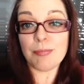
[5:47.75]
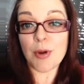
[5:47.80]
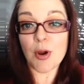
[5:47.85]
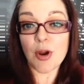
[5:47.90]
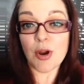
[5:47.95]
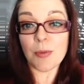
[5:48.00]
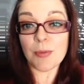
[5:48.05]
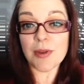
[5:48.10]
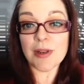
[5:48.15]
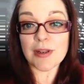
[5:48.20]

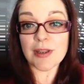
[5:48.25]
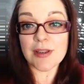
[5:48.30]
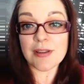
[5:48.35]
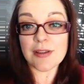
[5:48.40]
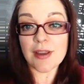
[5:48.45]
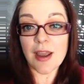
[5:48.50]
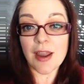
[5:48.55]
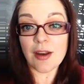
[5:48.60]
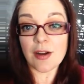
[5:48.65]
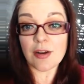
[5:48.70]
permanently
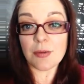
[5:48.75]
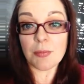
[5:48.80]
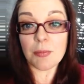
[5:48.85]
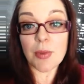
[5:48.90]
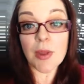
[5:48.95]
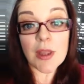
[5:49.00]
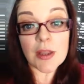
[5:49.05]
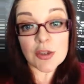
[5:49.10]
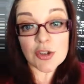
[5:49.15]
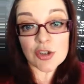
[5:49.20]
tired
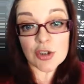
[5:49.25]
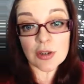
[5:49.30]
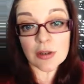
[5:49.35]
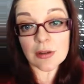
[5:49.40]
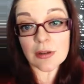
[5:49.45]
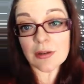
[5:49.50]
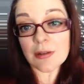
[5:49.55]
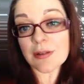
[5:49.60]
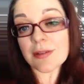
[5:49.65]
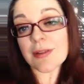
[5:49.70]

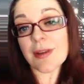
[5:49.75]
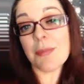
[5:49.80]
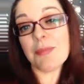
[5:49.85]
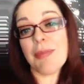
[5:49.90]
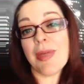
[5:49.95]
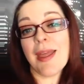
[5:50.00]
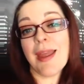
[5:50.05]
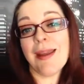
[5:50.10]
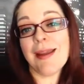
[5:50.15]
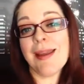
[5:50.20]
pigeon or
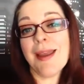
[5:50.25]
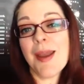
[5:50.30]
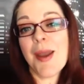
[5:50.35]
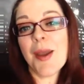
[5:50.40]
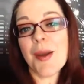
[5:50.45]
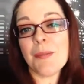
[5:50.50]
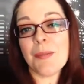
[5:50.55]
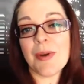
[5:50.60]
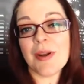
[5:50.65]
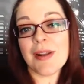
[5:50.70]
something.
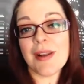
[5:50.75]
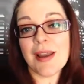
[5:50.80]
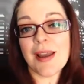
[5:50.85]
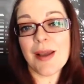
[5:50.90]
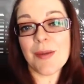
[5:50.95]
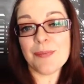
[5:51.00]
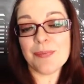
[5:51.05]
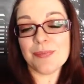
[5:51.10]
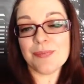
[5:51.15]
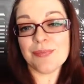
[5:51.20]
But
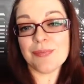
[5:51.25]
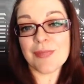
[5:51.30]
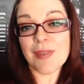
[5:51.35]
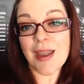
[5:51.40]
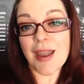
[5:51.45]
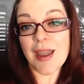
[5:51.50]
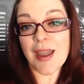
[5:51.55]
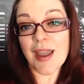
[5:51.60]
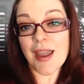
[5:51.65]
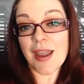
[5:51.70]
I'm
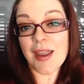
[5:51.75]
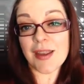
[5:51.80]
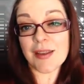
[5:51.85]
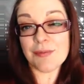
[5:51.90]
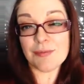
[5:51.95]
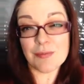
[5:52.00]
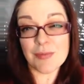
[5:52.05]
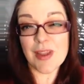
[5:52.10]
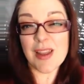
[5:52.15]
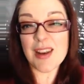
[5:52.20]

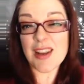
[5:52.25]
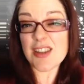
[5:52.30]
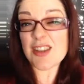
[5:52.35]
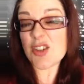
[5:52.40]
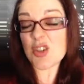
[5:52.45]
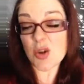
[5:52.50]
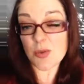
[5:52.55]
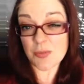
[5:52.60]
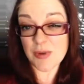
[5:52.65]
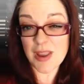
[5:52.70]
an
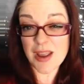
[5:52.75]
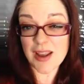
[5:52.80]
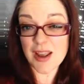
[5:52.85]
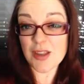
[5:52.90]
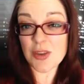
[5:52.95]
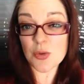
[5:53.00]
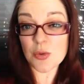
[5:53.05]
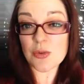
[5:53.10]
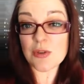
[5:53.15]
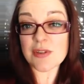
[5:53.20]
insomniac.
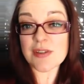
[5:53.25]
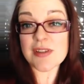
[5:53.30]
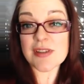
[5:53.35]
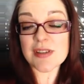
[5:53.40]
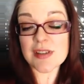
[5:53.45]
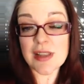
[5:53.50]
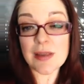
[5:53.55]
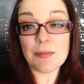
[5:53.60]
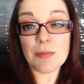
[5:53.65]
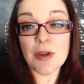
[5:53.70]
I don't
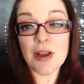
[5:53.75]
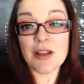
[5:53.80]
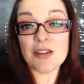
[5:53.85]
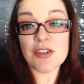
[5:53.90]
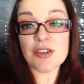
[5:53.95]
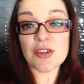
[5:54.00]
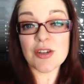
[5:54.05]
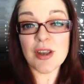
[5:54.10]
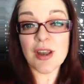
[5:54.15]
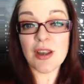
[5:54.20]
sleep
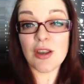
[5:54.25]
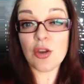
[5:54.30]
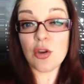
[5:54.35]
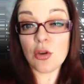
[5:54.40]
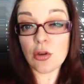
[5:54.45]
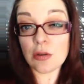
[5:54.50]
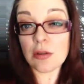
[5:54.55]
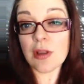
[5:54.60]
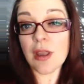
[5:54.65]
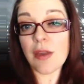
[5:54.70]
much. A
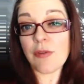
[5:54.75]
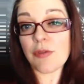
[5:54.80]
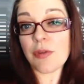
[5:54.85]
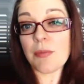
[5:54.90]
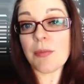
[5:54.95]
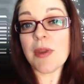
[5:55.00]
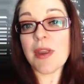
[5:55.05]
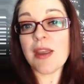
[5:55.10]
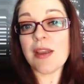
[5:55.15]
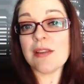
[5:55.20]
good night
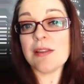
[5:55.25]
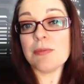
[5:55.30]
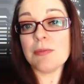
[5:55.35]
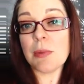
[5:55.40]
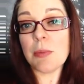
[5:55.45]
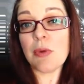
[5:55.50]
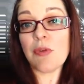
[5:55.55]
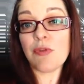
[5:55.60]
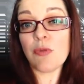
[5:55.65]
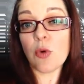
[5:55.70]
for me is
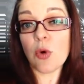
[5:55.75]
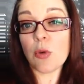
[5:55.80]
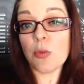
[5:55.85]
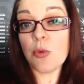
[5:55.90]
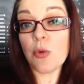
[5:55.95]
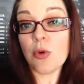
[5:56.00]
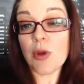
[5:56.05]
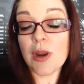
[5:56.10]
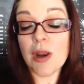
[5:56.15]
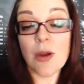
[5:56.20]
maybe 4
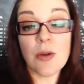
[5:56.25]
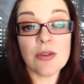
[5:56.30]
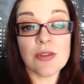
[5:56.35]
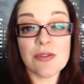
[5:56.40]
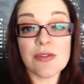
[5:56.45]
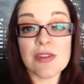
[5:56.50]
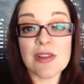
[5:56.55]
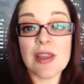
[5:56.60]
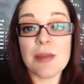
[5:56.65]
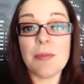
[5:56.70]
broken
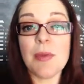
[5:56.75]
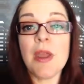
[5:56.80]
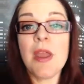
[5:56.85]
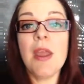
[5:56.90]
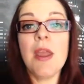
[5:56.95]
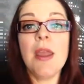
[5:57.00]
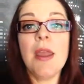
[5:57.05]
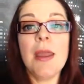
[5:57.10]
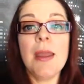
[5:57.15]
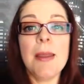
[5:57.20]
hours of sleep.
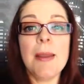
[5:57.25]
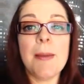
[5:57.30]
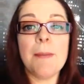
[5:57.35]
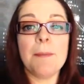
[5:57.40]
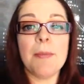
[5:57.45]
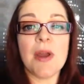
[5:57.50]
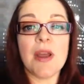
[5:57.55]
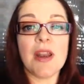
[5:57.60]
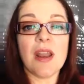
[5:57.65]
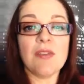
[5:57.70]

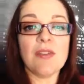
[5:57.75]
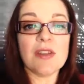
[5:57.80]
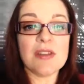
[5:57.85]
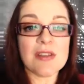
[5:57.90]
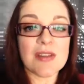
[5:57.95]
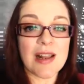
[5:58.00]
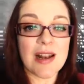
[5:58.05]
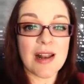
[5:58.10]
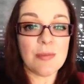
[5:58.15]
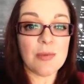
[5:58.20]
But I
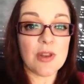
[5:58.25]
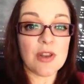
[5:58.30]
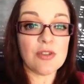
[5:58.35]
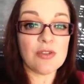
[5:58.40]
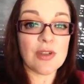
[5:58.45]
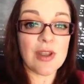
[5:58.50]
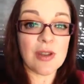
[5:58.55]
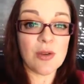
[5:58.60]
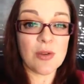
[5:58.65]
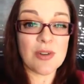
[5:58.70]
decided I'm going
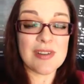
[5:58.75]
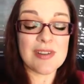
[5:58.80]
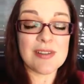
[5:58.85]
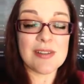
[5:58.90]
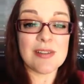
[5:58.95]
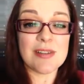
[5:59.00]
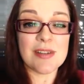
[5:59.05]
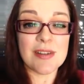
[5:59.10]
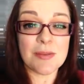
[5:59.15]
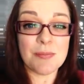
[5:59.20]
to try and go
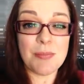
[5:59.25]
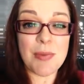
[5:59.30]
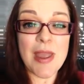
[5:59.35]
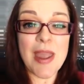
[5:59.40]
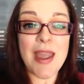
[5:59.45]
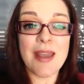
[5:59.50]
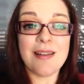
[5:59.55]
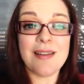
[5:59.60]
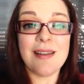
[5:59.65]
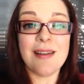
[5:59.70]
to
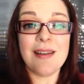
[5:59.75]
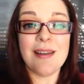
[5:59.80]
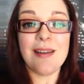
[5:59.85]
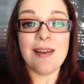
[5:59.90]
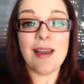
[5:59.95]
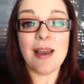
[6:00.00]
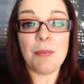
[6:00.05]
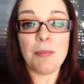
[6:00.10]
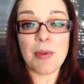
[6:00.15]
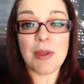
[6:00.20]
bed
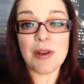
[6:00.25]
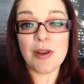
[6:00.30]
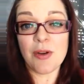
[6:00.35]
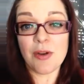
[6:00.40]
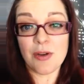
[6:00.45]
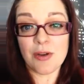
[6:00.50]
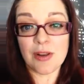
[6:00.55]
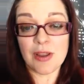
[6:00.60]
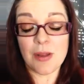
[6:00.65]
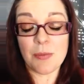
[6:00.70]
a bit
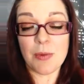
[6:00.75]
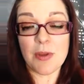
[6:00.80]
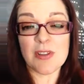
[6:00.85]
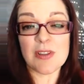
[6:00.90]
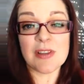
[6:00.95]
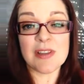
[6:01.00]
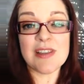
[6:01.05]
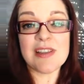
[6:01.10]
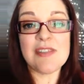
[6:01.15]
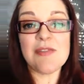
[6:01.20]
earlier,
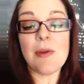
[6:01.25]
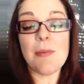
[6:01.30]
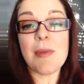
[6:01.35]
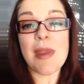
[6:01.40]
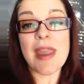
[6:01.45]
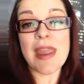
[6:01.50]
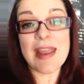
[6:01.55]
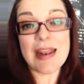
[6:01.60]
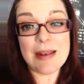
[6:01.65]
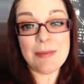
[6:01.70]
because at least if
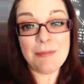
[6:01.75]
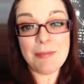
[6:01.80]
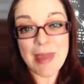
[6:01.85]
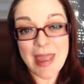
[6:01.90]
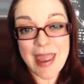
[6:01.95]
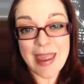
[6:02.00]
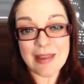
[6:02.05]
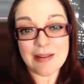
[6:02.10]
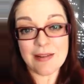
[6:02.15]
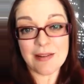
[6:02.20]
I'm in
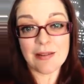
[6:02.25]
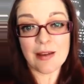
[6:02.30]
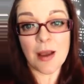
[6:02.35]
bed